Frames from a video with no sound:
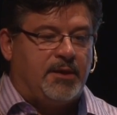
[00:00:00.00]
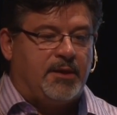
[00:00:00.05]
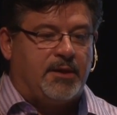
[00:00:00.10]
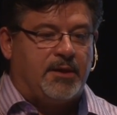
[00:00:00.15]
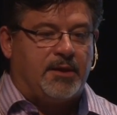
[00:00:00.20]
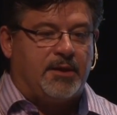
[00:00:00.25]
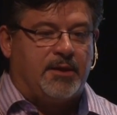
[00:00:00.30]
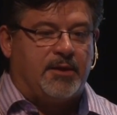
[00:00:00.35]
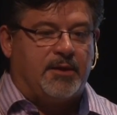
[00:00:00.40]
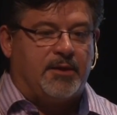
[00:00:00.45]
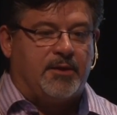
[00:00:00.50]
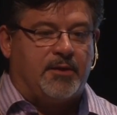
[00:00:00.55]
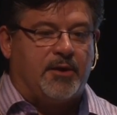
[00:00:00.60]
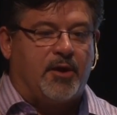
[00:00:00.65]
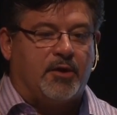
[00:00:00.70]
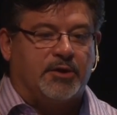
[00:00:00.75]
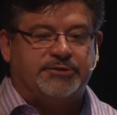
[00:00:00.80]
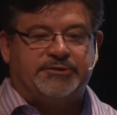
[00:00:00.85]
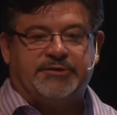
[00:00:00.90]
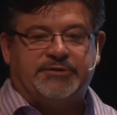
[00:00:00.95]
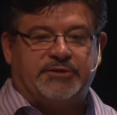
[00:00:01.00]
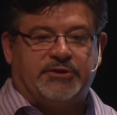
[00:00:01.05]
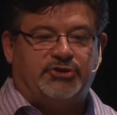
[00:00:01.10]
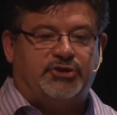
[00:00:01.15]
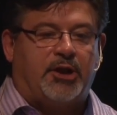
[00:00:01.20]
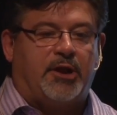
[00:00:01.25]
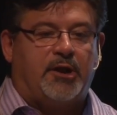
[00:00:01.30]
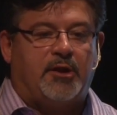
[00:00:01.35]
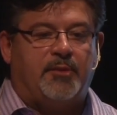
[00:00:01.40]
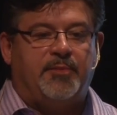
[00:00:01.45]
ours is a
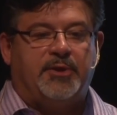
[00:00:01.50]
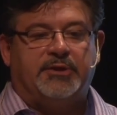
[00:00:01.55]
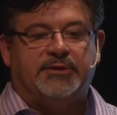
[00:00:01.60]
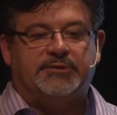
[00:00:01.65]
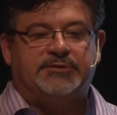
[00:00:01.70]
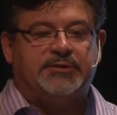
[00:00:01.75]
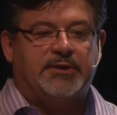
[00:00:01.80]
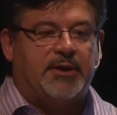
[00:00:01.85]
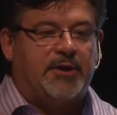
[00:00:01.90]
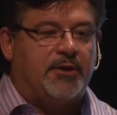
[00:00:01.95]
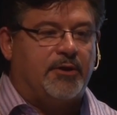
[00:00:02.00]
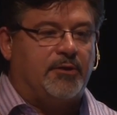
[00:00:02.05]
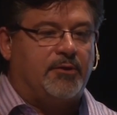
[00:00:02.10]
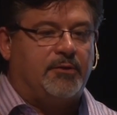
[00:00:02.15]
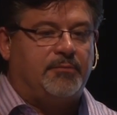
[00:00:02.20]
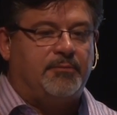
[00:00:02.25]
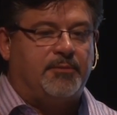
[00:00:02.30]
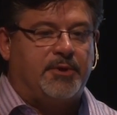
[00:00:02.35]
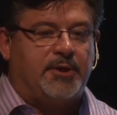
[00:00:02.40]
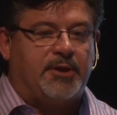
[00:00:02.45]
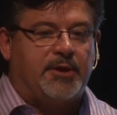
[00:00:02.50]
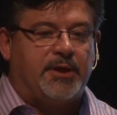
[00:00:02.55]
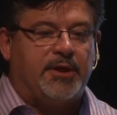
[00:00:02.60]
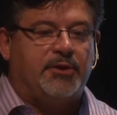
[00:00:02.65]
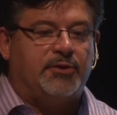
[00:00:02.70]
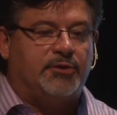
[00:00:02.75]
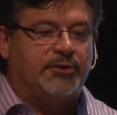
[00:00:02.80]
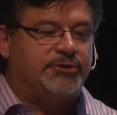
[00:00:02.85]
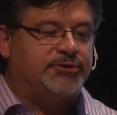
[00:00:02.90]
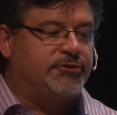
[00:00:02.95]
gentleman's
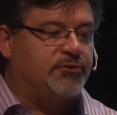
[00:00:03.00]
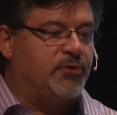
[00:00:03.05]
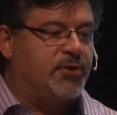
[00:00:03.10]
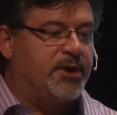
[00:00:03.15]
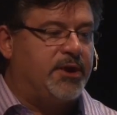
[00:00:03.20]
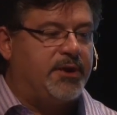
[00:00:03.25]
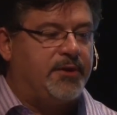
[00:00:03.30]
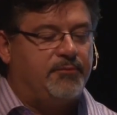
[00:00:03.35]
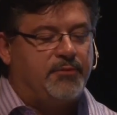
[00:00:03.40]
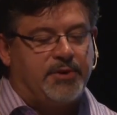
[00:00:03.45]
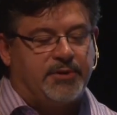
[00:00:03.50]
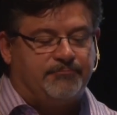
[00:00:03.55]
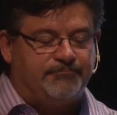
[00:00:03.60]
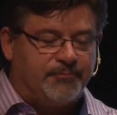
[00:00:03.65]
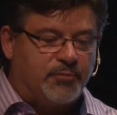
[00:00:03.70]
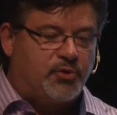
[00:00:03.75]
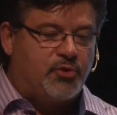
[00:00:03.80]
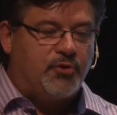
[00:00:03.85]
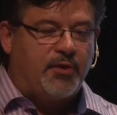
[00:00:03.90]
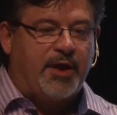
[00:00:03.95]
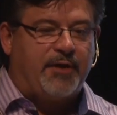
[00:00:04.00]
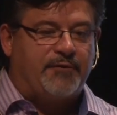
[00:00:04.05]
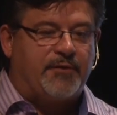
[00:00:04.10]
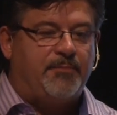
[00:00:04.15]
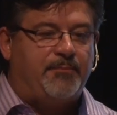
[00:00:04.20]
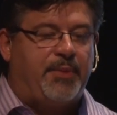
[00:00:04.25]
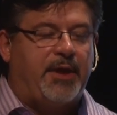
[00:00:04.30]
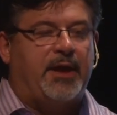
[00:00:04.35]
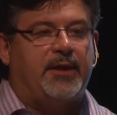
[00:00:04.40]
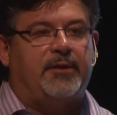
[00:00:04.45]
industry, we do have
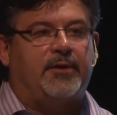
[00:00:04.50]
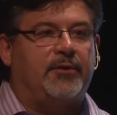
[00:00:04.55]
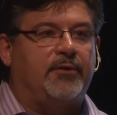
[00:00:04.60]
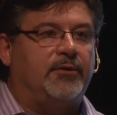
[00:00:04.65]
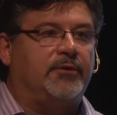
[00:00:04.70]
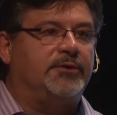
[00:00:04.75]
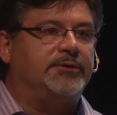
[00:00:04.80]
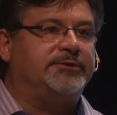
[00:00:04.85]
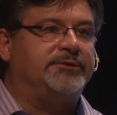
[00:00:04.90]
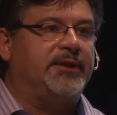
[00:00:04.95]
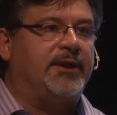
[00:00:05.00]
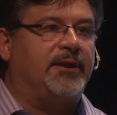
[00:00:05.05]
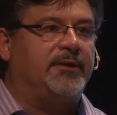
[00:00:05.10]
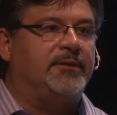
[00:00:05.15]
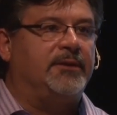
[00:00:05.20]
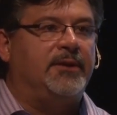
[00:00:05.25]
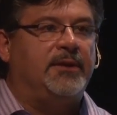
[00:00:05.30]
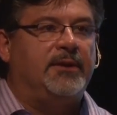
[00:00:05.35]
competitors that